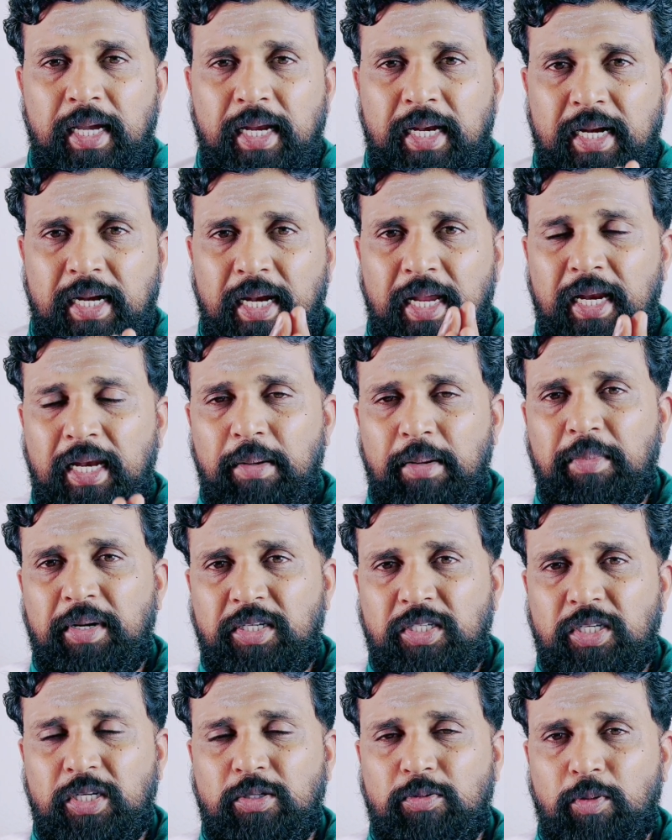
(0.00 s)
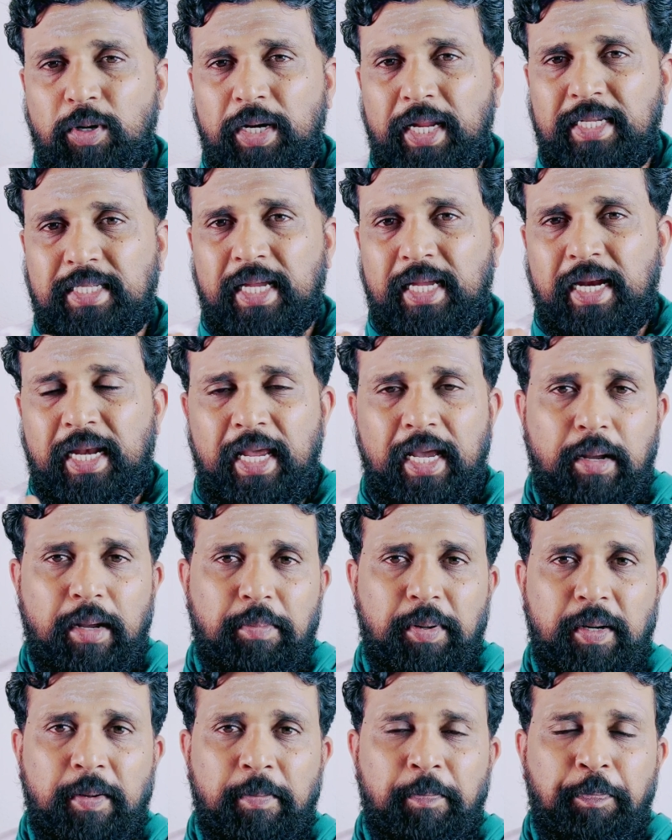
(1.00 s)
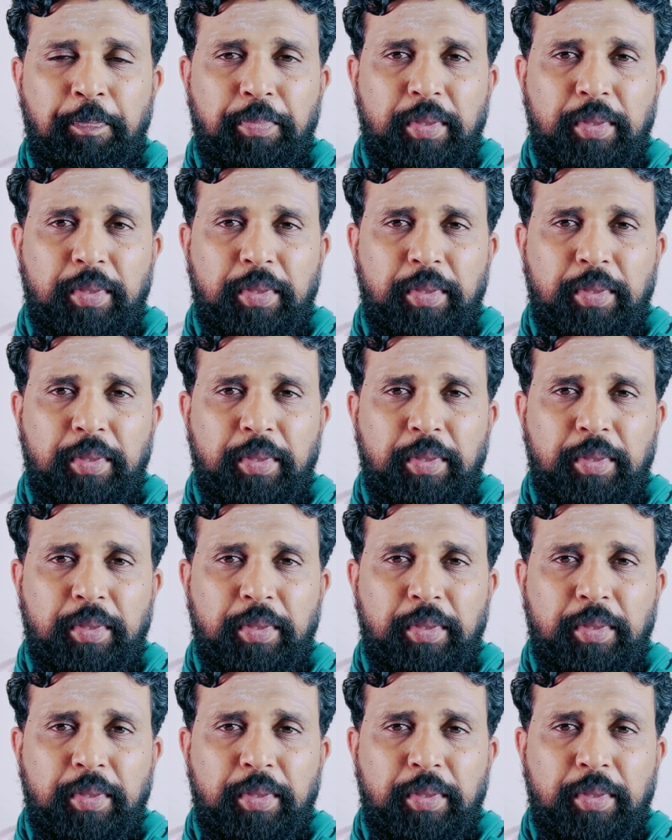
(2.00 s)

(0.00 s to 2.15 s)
It clearly mentions what exactly happened.